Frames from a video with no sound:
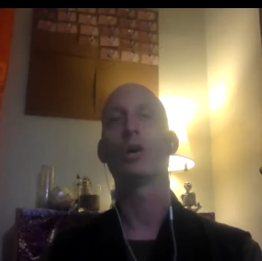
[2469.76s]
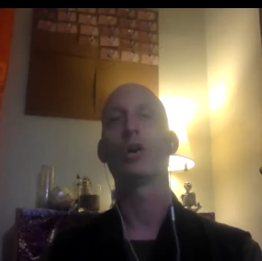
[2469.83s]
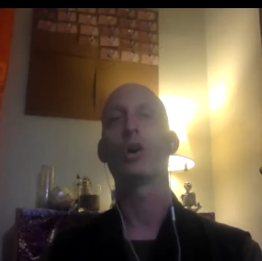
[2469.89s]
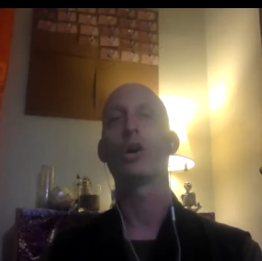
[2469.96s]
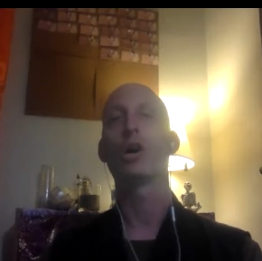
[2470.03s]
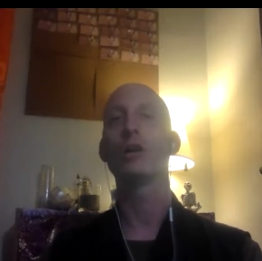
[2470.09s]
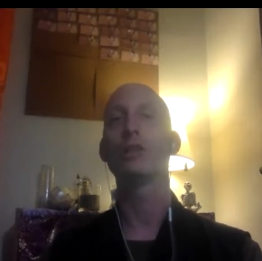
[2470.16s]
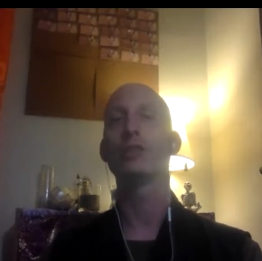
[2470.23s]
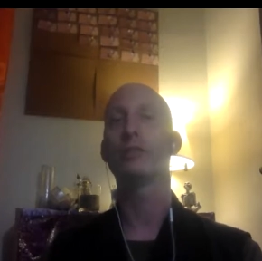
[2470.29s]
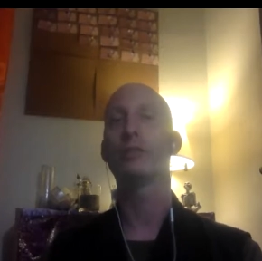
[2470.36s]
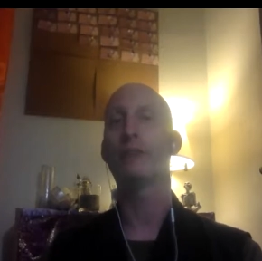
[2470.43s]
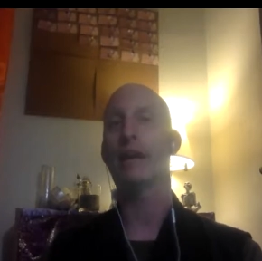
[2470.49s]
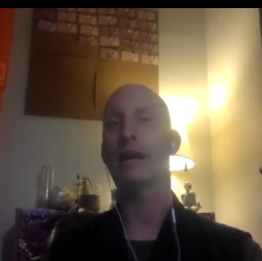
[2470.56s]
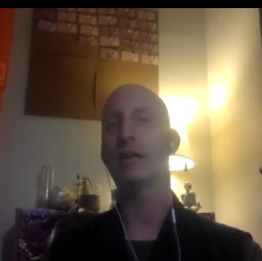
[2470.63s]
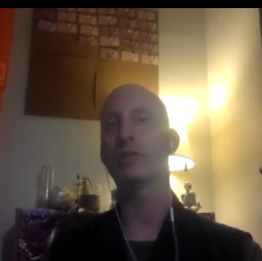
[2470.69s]
causative
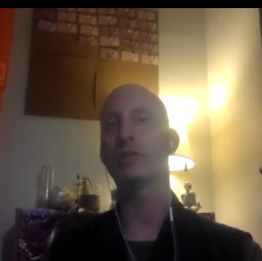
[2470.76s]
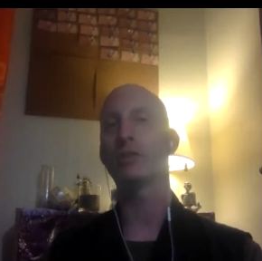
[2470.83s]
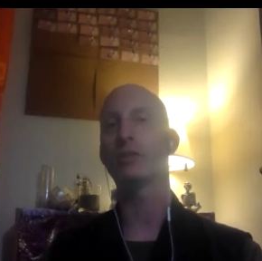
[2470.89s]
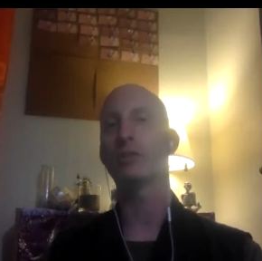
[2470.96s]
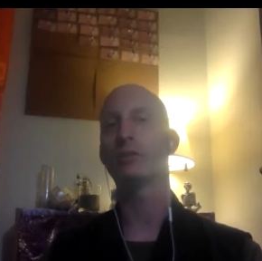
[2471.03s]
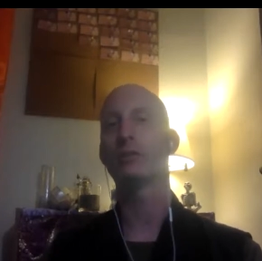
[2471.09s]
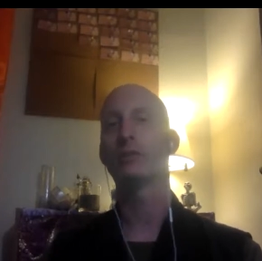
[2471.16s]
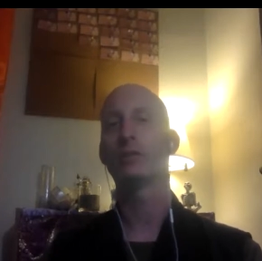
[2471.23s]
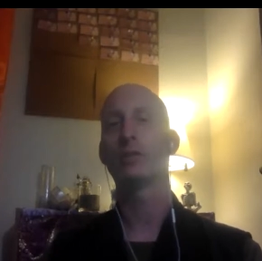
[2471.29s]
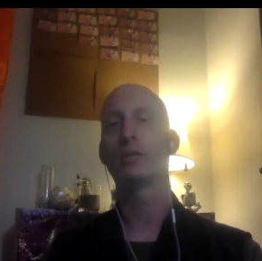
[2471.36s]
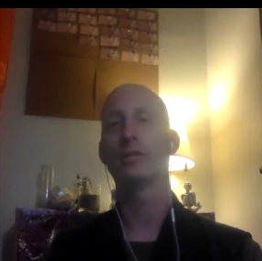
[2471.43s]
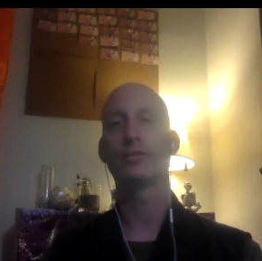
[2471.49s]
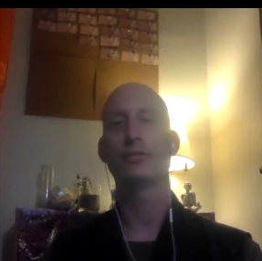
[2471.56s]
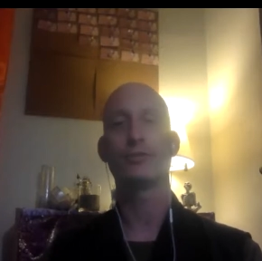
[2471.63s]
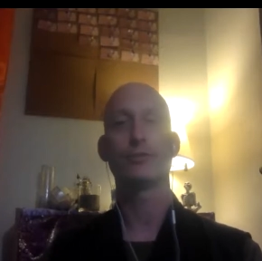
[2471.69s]
action.
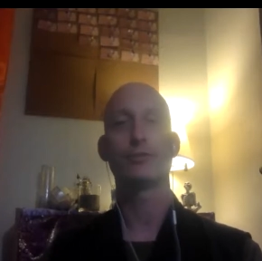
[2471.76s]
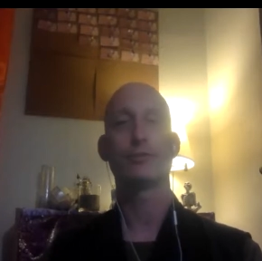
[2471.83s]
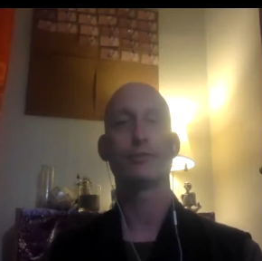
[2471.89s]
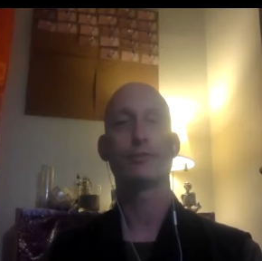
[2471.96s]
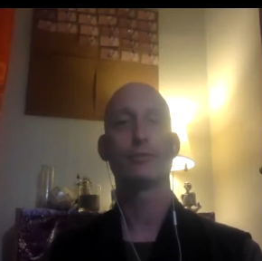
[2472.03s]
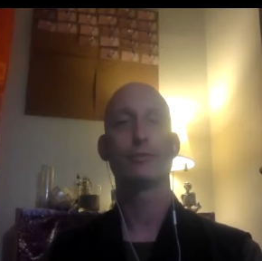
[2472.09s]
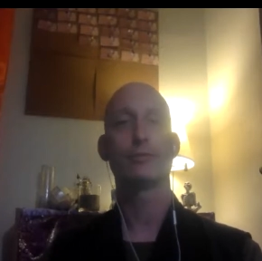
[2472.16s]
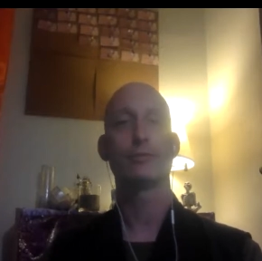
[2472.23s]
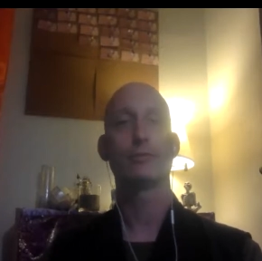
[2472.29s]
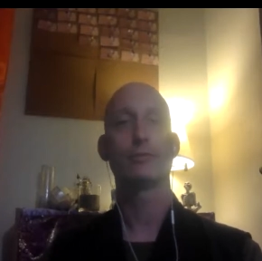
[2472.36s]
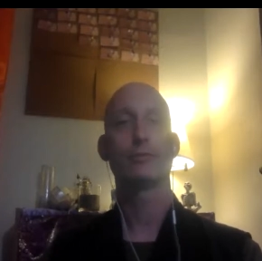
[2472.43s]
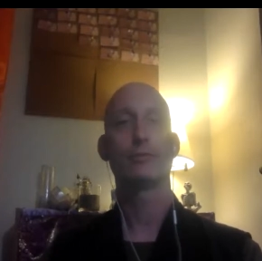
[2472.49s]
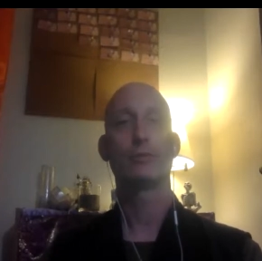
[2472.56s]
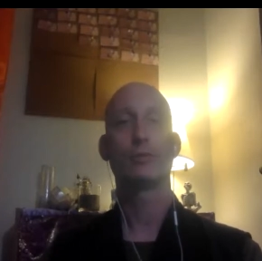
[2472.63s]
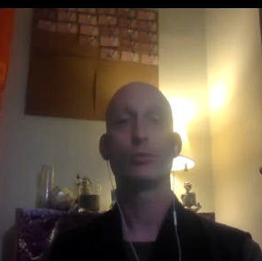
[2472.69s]
It's
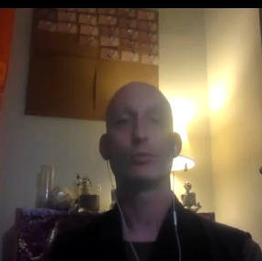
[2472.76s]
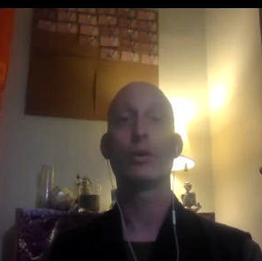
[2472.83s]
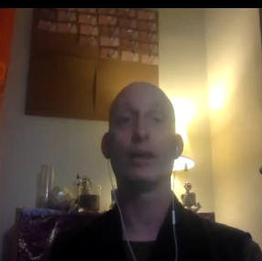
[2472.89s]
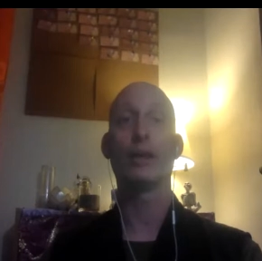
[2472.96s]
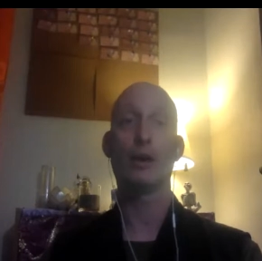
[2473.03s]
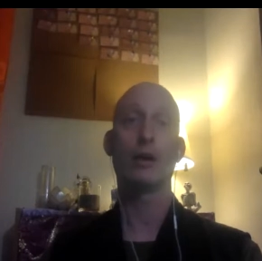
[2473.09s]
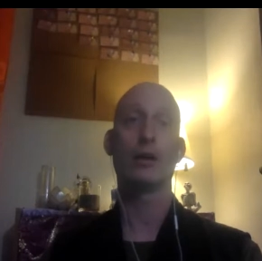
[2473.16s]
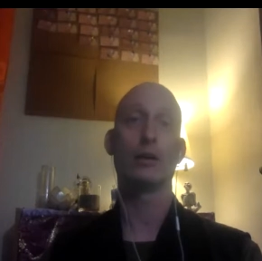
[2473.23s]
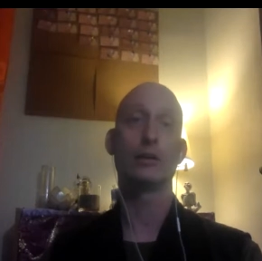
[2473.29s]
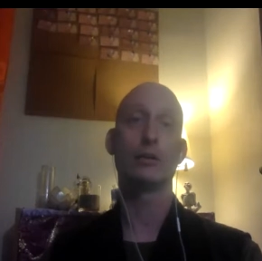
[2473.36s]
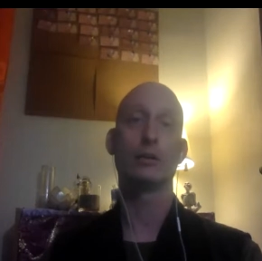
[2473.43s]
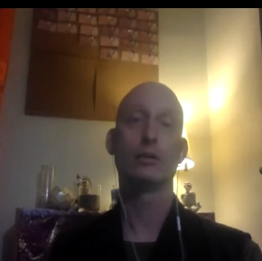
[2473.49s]
quite hard.